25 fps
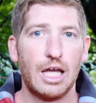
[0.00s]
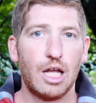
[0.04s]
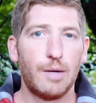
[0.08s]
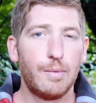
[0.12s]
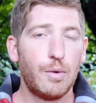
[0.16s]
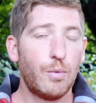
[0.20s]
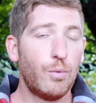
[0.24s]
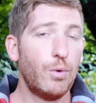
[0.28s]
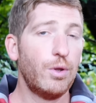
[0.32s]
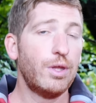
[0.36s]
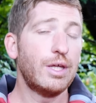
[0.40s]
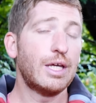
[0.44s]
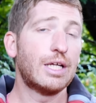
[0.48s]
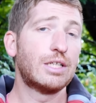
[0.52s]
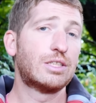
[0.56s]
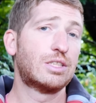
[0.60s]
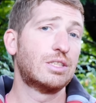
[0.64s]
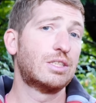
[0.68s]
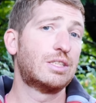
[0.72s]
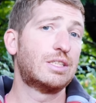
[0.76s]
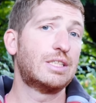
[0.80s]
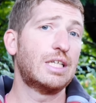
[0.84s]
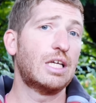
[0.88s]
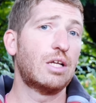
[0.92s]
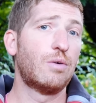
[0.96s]
it'll be really
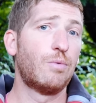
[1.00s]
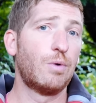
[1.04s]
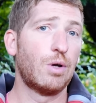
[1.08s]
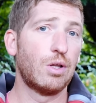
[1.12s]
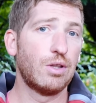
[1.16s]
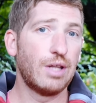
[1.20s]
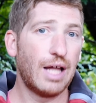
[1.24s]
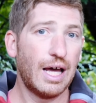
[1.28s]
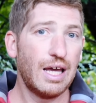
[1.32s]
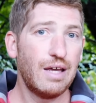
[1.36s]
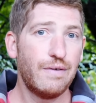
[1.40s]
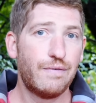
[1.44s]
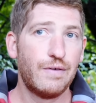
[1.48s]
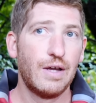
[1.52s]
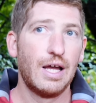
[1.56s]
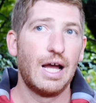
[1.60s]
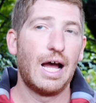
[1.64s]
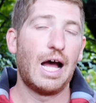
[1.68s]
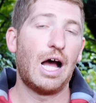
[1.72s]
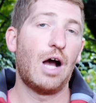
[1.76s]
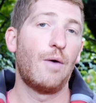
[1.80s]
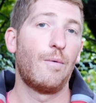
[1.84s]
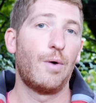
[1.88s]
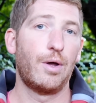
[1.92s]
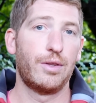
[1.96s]
interesting to see in real life
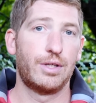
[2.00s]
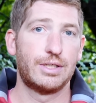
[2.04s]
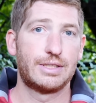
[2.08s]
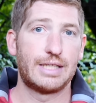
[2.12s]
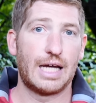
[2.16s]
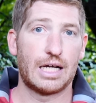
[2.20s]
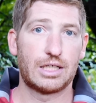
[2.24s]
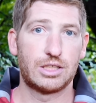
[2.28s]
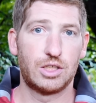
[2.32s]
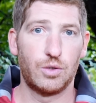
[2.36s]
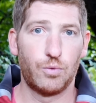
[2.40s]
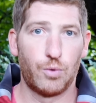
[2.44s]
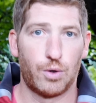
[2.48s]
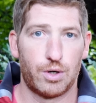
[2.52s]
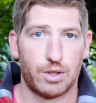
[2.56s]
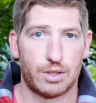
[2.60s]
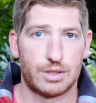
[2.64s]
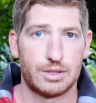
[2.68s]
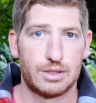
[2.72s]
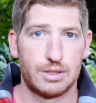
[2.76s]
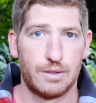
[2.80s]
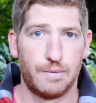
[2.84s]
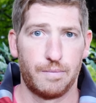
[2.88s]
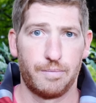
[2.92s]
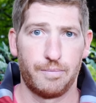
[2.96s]
how well this actually
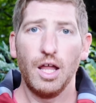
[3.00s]
works.